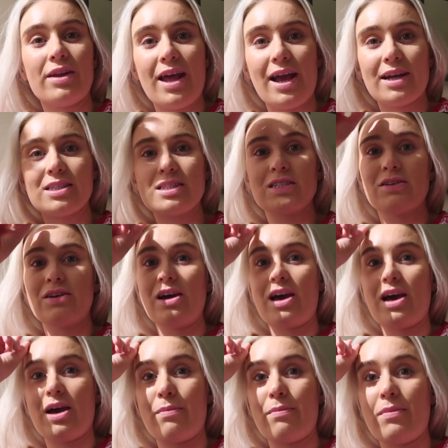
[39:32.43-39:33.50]
the next
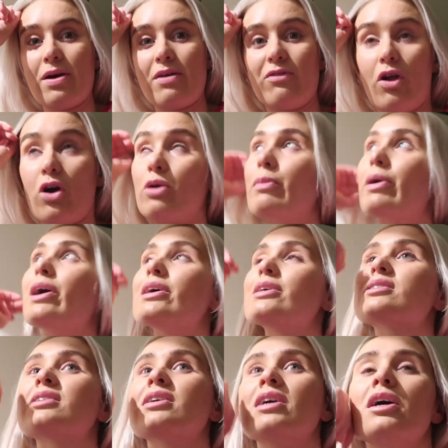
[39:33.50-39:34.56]

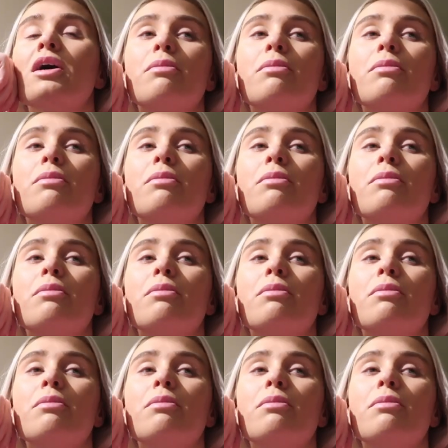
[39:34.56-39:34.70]
Vlogmas.